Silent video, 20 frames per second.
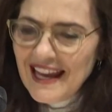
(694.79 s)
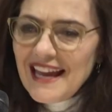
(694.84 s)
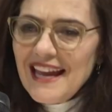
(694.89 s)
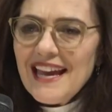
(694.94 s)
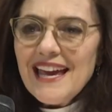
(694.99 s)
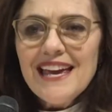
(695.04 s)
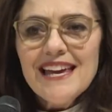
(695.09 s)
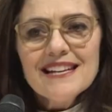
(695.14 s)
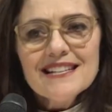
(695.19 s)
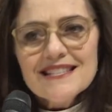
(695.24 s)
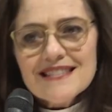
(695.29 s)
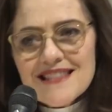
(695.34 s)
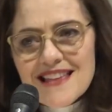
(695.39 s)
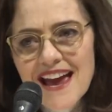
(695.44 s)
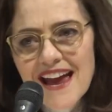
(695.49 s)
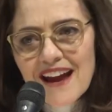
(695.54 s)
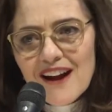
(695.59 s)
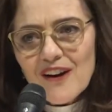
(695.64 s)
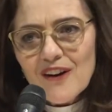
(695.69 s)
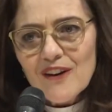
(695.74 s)
He is
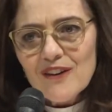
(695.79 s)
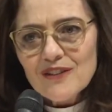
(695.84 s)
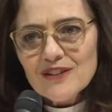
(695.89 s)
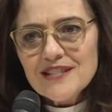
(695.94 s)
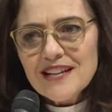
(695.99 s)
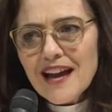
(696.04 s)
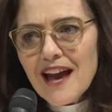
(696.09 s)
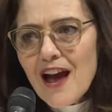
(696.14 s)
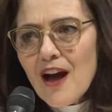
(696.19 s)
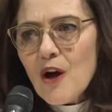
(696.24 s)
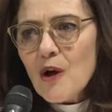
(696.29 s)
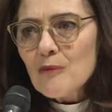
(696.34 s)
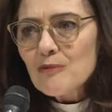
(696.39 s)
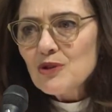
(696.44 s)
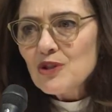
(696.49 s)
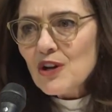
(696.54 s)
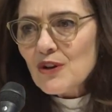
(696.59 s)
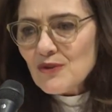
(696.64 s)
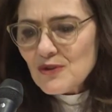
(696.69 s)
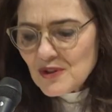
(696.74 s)
there to help
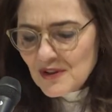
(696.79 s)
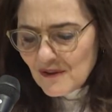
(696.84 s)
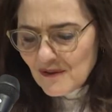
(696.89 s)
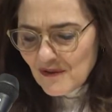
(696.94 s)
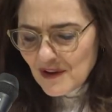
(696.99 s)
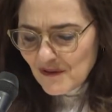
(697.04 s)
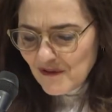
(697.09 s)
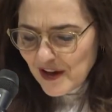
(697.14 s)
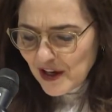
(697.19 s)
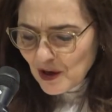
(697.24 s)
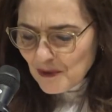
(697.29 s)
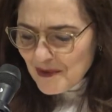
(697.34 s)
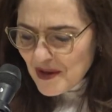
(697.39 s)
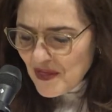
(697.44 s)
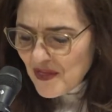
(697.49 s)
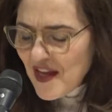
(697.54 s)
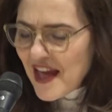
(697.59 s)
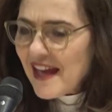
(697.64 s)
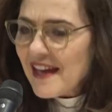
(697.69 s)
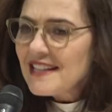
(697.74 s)
Joseph of
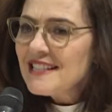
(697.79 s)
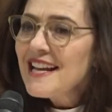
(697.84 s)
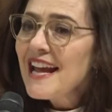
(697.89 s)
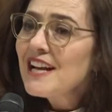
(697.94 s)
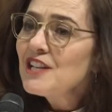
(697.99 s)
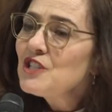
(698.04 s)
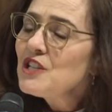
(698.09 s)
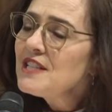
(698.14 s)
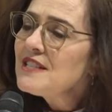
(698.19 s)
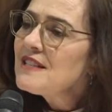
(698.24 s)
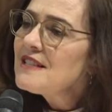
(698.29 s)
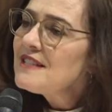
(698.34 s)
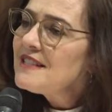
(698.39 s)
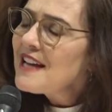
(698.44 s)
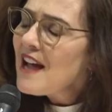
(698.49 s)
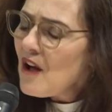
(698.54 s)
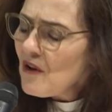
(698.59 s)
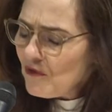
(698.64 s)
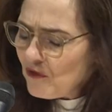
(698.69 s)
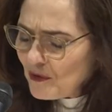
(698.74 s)
Arimathea take Jesus
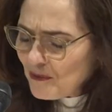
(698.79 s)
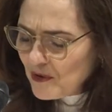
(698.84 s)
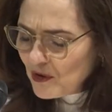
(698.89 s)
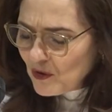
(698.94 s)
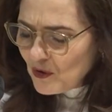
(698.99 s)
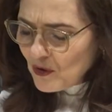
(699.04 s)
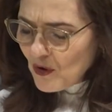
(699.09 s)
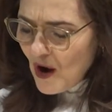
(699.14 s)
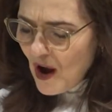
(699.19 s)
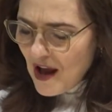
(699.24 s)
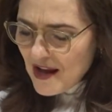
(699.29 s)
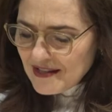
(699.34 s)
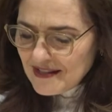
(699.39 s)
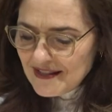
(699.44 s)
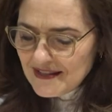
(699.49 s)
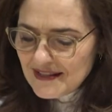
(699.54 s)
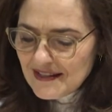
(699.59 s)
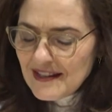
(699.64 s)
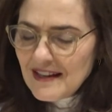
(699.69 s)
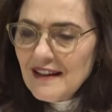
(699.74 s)
down from the
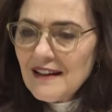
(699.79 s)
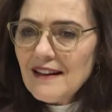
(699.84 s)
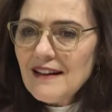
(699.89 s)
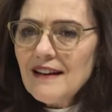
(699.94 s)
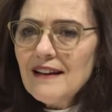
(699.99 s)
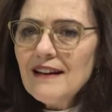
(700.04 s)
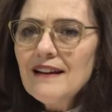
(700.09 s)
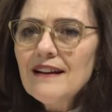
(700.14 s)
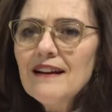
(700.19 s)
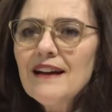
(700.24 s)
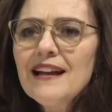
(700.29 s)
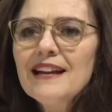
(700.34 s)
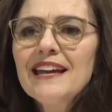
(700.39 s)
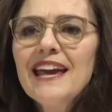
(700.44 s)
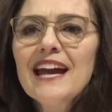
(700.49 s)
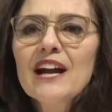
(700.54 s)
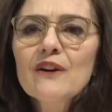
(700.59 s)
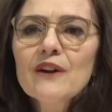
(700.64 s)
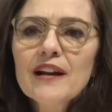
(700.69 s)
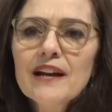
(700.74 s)
cross and
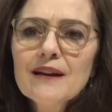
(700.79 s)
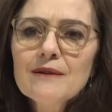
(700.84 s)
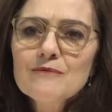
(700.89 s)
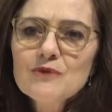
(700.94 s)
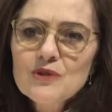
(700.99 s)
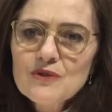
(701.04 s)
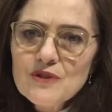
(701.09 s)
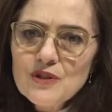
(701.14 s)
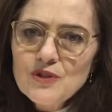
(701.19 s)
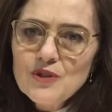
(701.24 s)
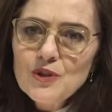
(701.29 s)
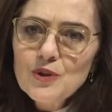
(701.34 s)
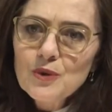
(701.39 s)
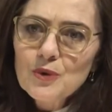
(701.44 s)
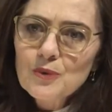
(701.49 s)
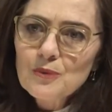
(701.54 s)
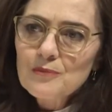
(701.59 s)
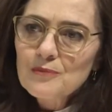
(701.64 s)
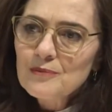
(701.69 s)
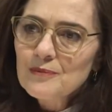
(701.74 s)
carry him to the
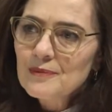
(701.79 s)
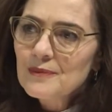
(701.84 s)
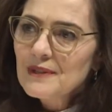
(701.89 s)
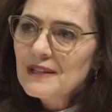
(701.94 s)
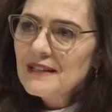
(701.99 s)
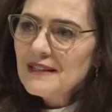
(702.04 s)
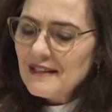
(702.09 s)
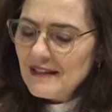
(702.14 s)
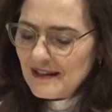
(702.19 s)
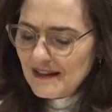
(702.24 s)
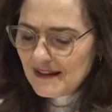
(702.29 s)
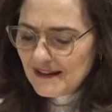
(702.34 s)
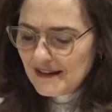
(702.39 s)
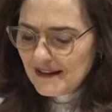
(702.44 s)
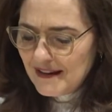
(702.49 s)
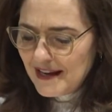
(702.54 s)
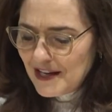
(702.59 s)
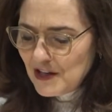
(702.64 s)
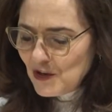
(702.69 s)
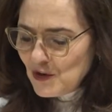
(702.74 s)
tomb
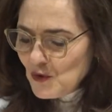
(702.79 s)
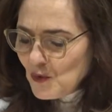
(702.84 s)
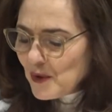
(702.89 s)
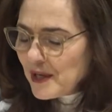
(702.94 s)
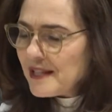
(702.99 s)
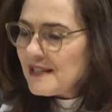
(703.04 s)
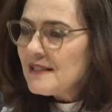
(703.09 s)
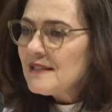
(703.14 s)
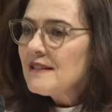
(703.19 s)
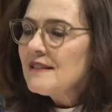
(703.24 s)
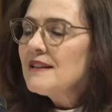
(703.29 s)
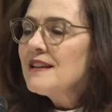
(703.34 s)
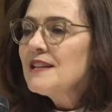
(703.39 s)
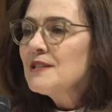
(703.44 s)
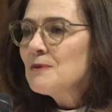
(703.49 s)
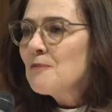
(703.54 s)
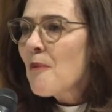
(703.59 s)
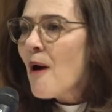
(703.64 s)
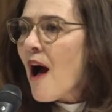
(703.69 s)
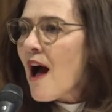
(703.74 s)
and anoint
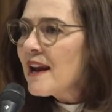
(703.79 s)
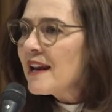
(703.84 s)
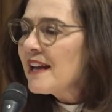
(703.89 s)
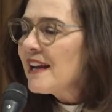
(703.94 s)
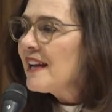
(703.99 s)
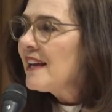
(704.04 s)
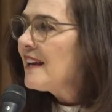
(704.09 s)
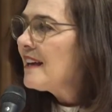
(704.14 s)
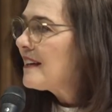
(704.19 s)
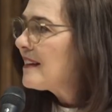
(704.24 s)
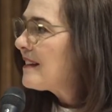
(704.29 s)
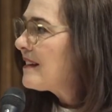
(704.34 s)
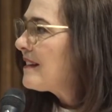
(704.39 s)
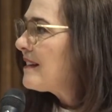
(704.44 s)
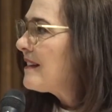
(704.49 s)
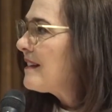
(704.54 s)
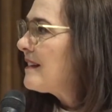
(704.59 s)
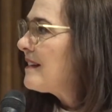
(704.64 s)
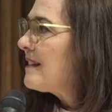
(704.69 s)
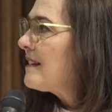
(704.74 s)
his body
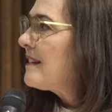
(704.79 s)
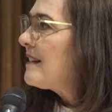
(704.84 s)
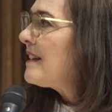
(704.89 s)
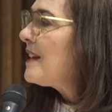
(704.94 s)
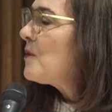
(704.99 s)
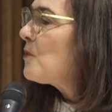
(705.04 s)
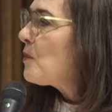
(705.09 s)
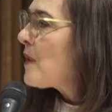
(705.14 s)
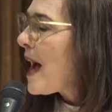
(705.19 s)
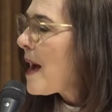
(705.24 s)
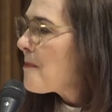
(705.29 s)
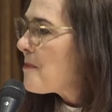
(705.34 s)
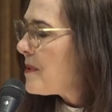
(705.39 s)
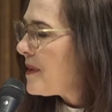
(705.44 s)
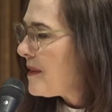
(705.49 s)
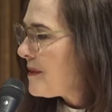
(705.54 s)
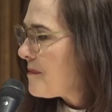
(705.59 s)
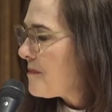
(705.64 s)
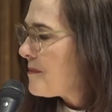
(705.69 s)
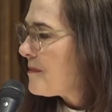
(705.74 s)
and wrap
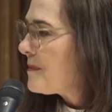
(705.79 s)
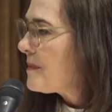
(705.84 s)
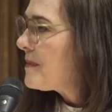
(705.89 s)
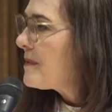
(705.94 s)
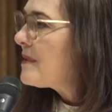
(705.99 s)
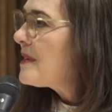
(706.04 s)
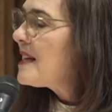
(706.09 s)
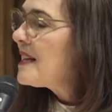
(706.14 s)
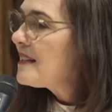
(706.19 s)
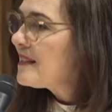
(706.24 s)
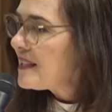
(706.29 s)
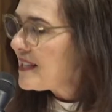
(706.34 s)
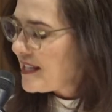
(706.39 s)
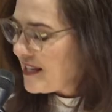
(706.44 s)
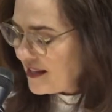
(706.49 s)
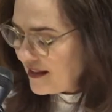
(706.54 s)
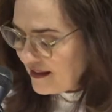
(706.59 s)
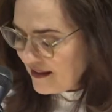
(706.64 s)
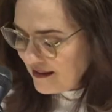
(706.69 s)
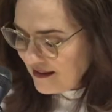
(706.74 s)
him in
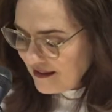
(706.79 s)
linen.